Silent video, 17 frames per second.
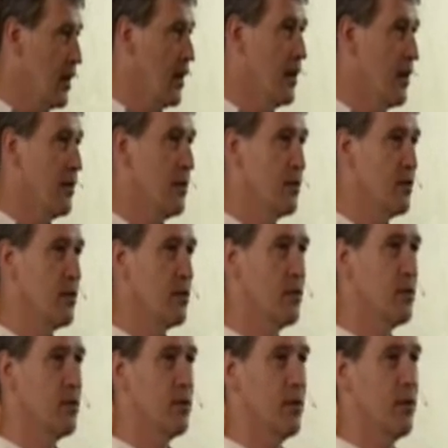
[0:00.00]
this
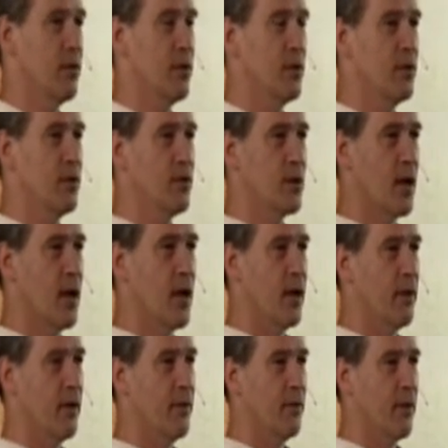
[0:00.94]
is
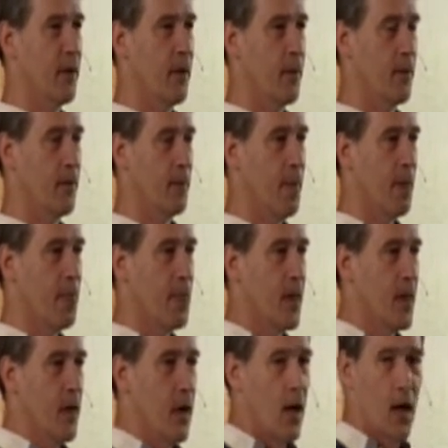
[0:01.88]
kind of
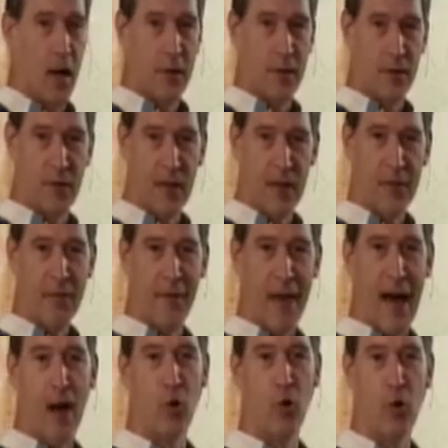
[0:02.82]
a
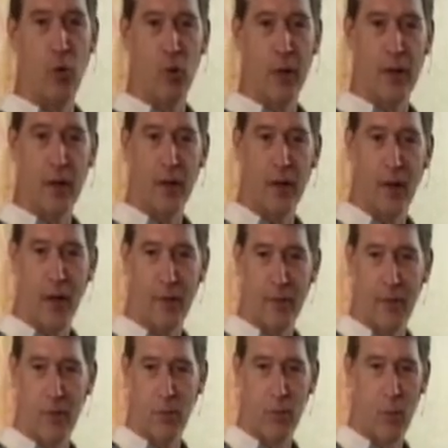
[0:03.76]
devaluing
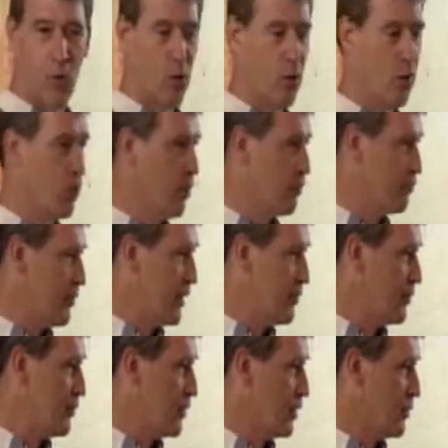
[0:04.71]
of the role of
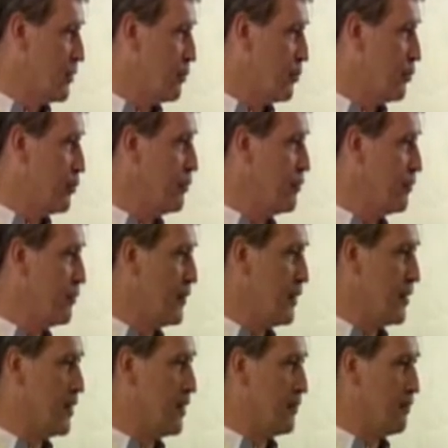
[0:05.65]
reason and proof
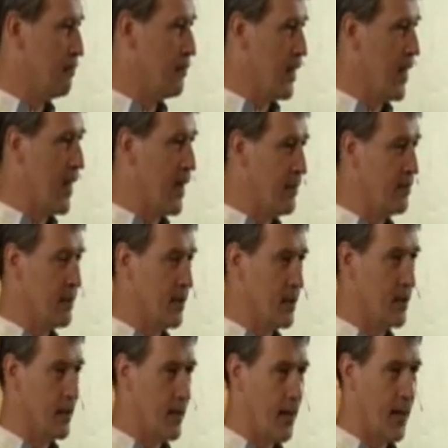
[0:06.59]
I
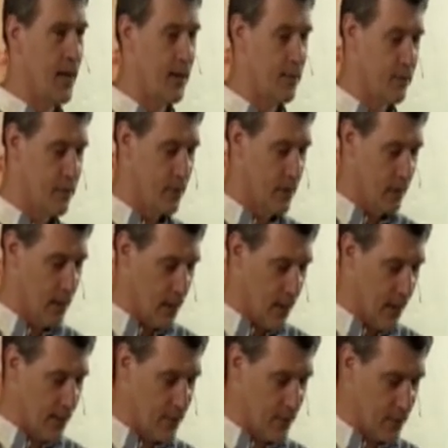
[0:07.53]
think, and
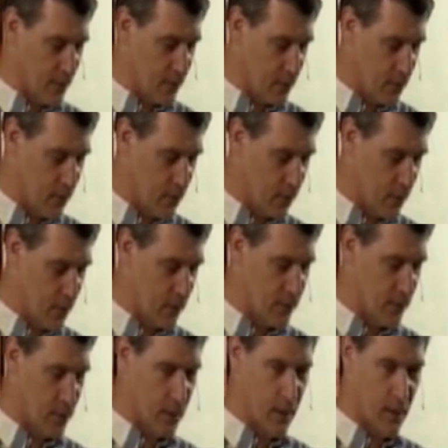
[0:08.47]
I think that there
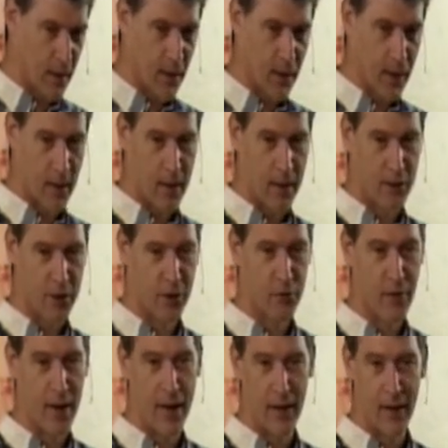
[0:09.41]
is a
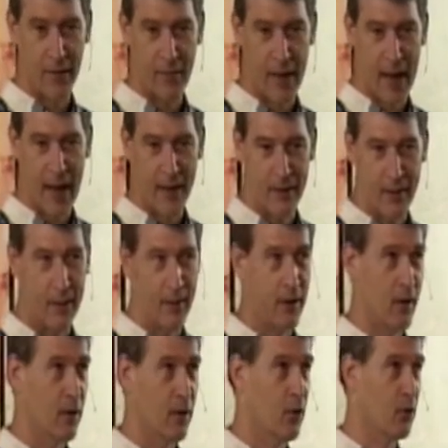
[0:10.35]
strain of that in
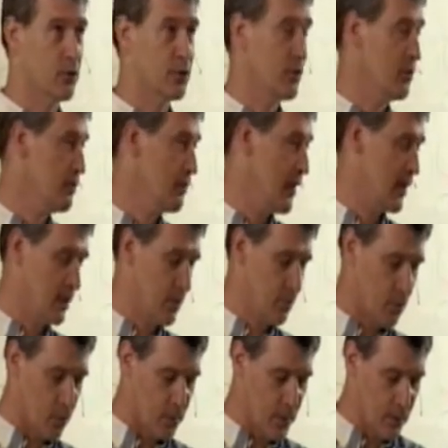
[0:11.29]
our culture at the
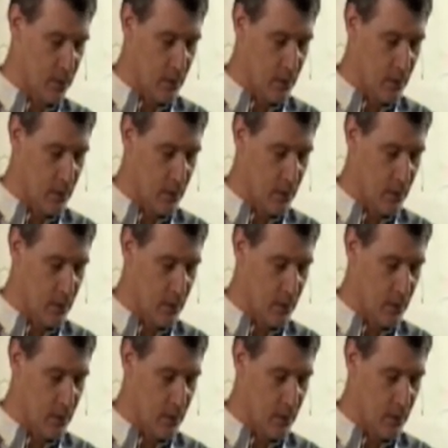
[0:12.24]
moment.